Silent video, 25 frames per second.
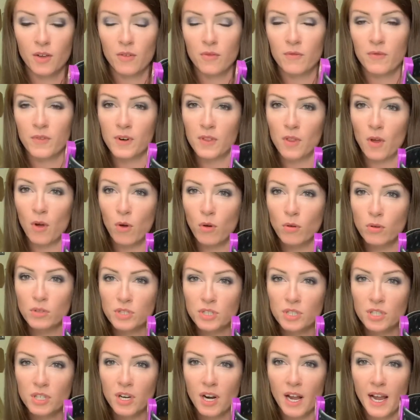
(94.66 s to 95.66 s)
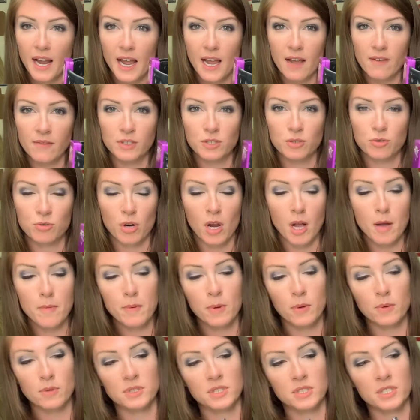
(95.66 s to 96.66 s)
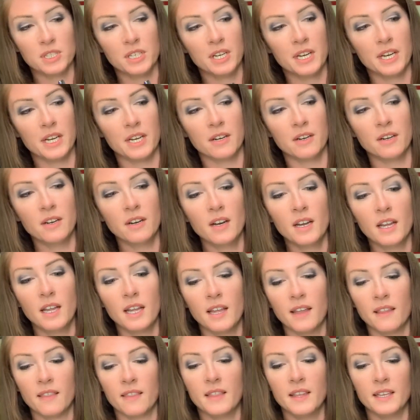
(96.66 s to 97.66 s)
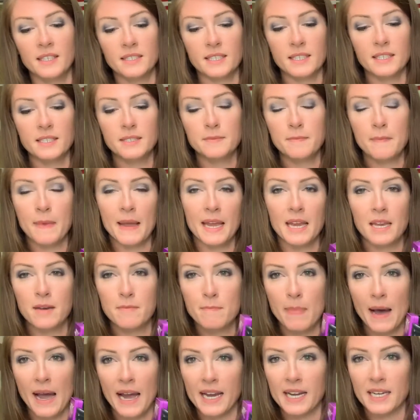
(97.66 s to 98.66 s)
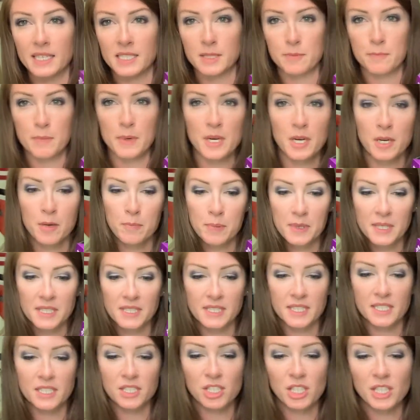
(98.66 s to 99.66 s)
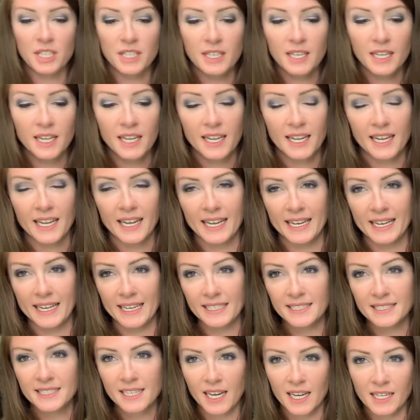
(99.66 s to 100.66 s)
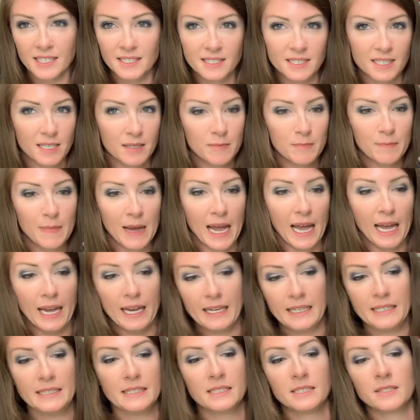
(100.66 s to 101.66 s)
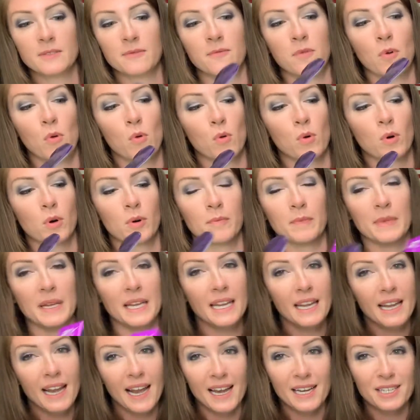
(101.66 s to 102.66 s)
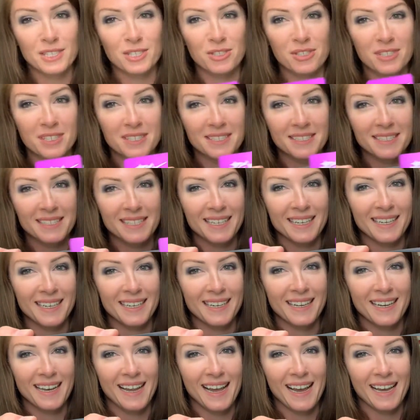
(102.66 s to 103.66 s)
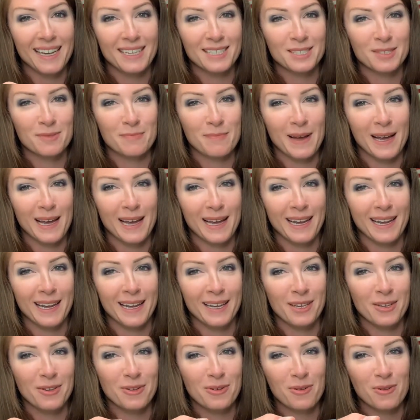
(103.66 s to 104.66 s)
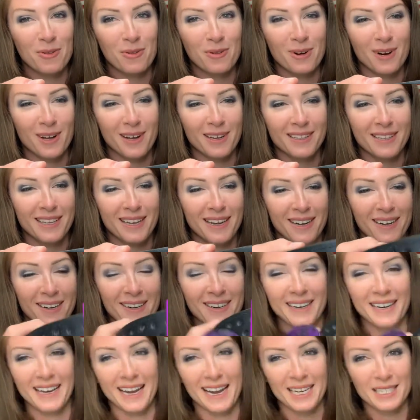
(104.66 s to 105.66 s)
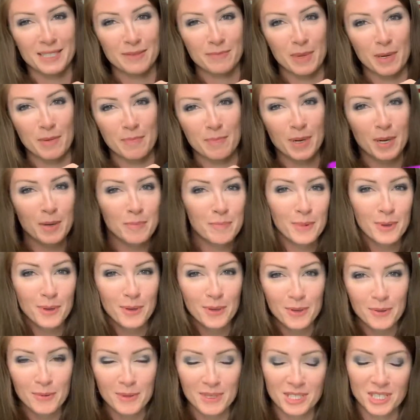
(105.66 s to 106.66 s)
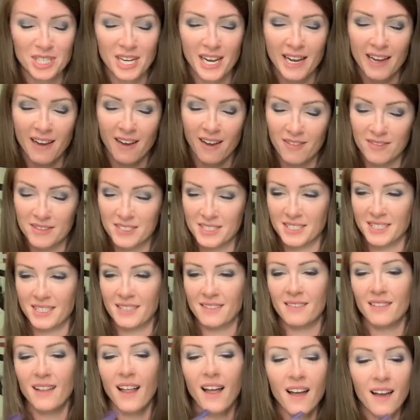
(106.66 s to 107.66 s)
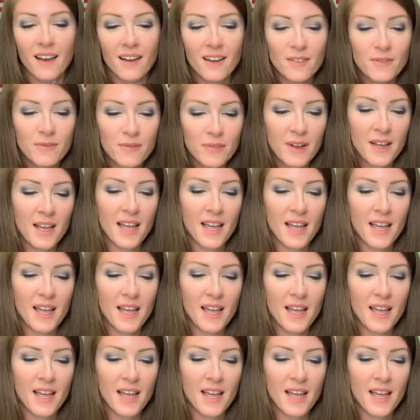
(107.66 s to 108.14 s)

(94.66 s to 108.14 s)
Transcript: For the holster, I have a drop holster here. This is made by Springer Precision. It is customized for me. As you can see, it has my unicorn on there. It has my purple, which I obviously love.